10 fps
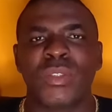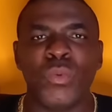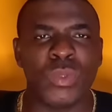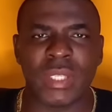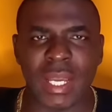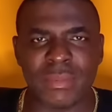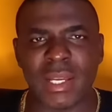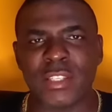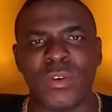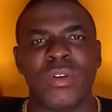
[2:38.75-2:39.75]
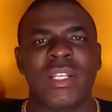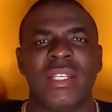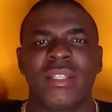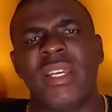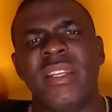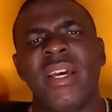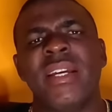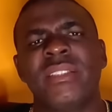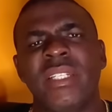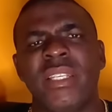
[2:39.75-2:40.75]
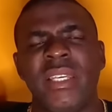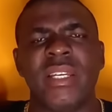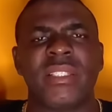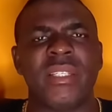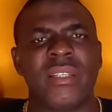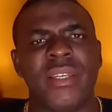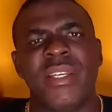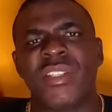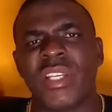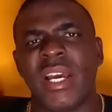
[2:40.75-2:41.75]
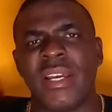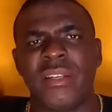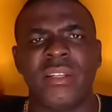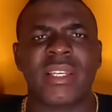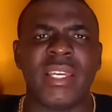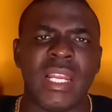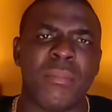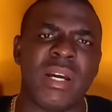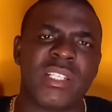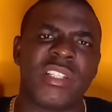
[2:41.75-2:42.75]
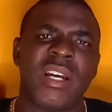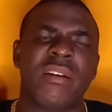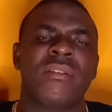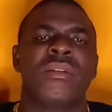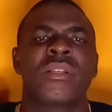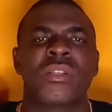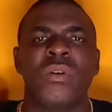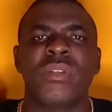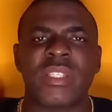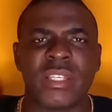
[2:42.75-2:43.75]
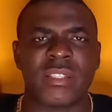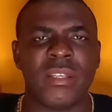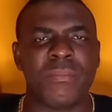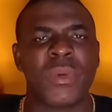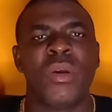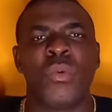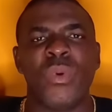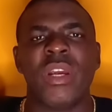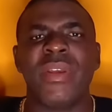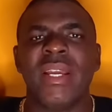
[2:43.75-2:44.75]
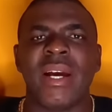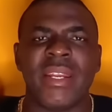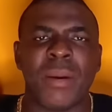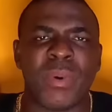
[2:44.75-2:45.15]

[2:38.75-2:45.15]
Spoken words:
Two times as ugly. So in 1980, he joined the Kilimanjaro sound system, where he got the